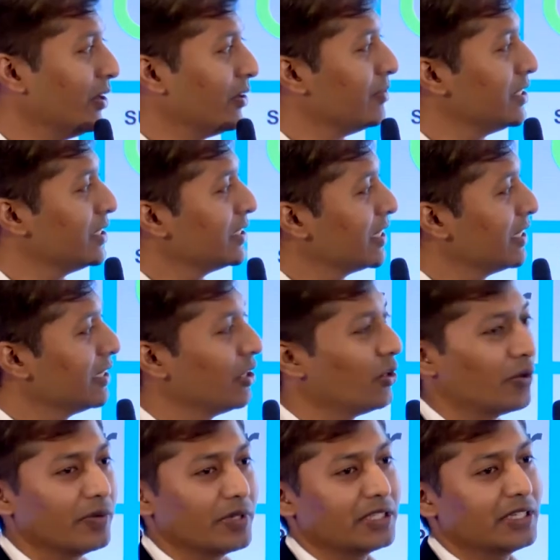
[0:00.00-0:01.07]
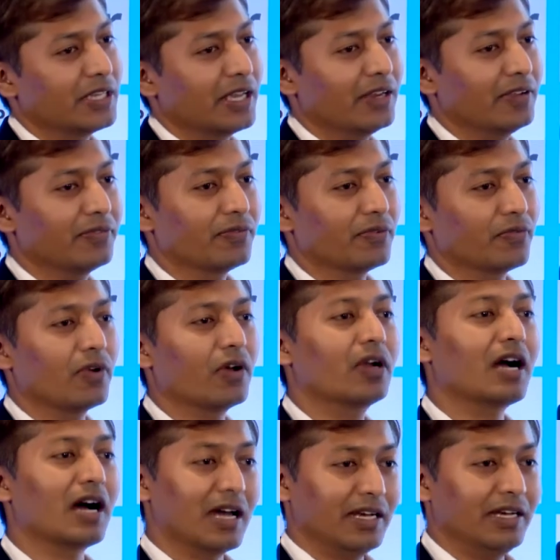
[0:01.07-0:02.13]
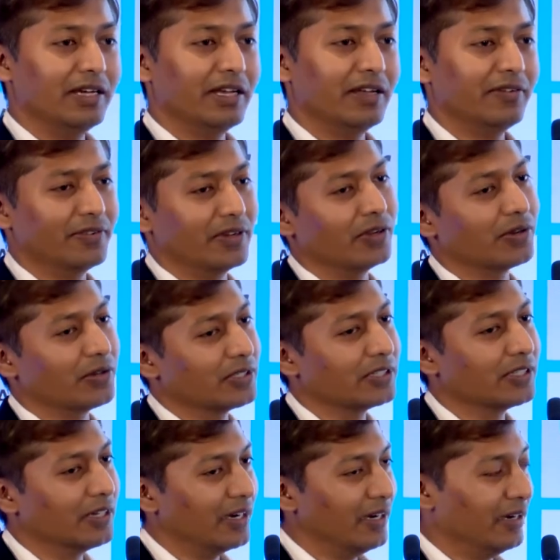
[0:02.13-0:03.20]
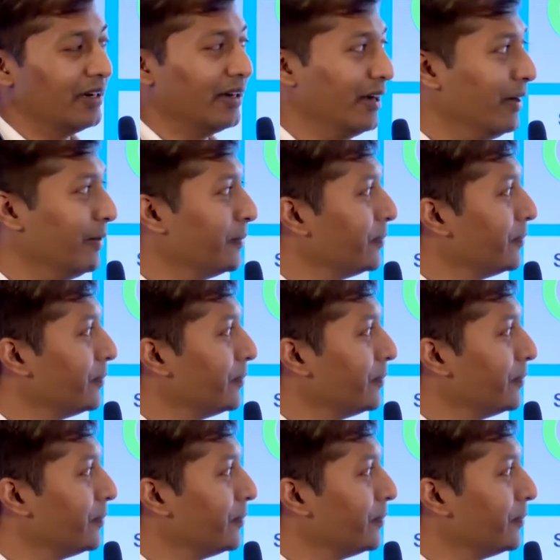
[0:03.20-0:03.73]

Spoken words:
which is at the lowest tariff for RE tariff across the country.